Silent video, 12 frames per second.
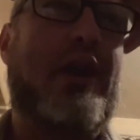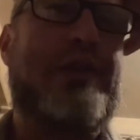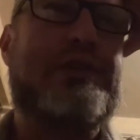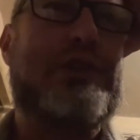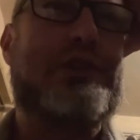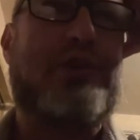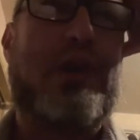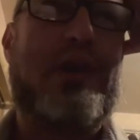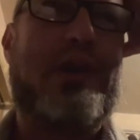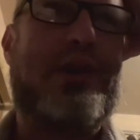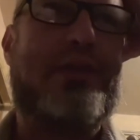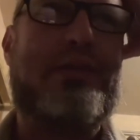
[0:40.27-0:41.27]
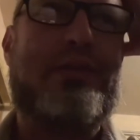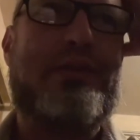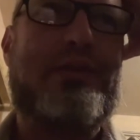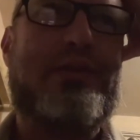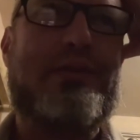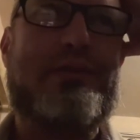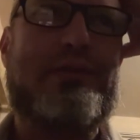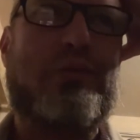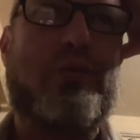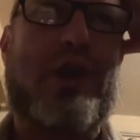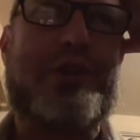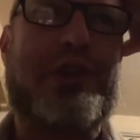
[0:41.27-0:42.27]
I was just
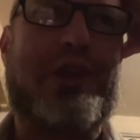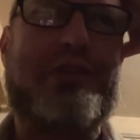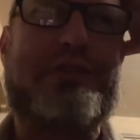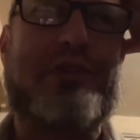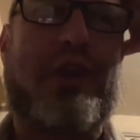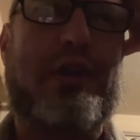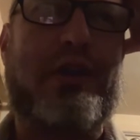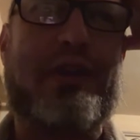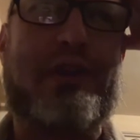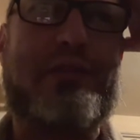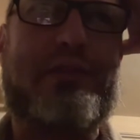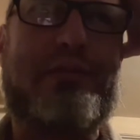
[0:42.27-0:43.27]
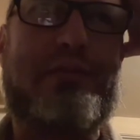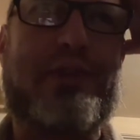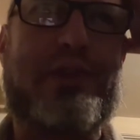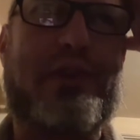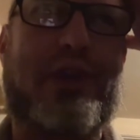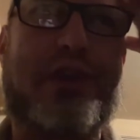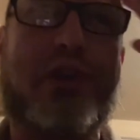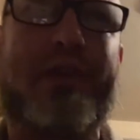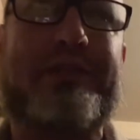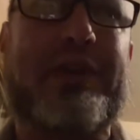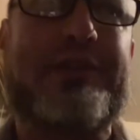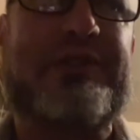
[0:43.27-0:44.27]
watching a Starlink video. I know I've
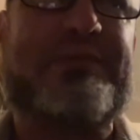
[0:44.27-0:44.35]
done some